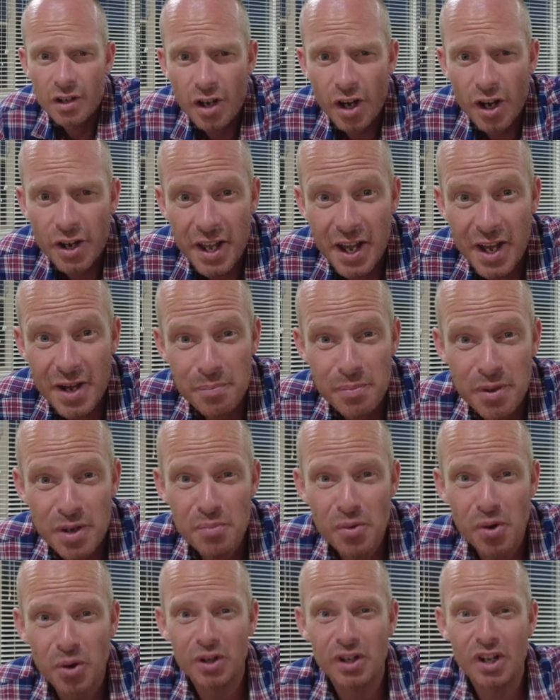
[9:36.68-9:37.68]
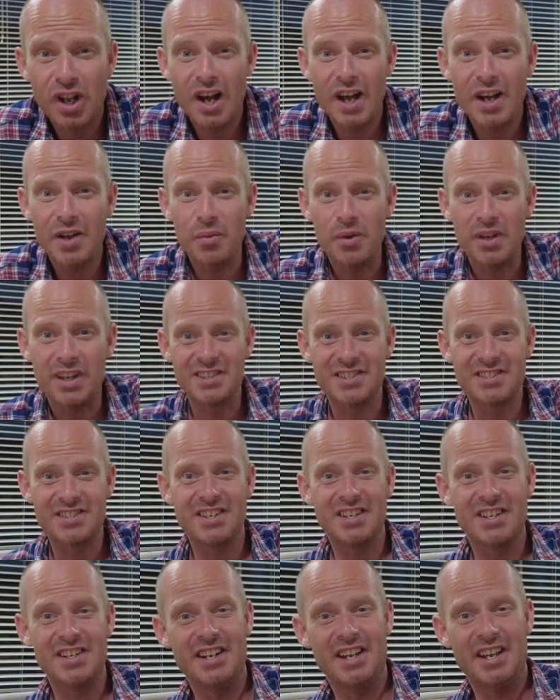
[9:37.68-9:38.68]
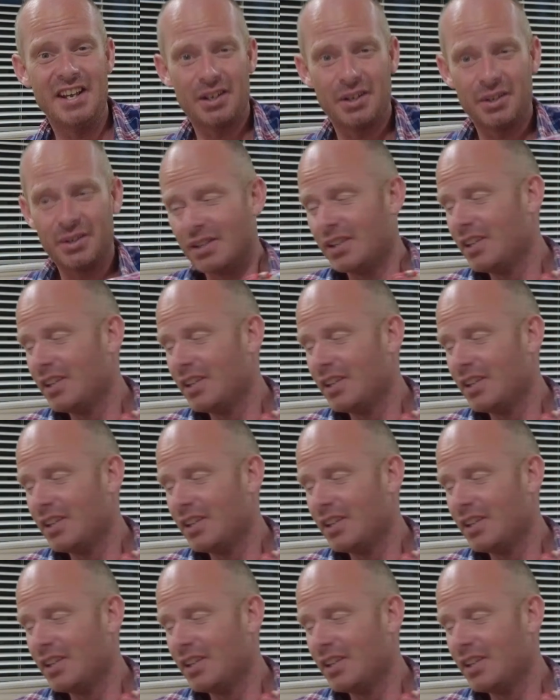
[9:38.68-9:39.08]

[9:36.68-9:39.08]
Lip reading: Okay, a bit more light we can see now.